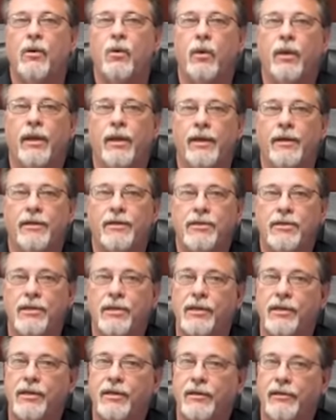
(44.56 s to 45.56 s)
we like to
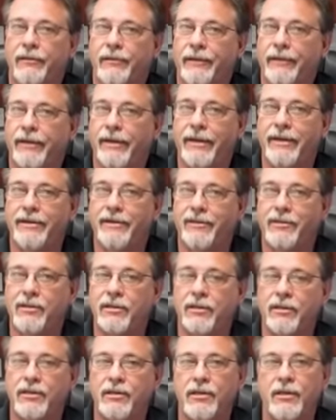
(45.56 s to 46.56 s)
see an 8 to
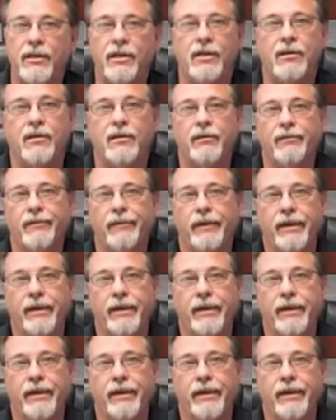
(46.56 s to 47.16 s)
16,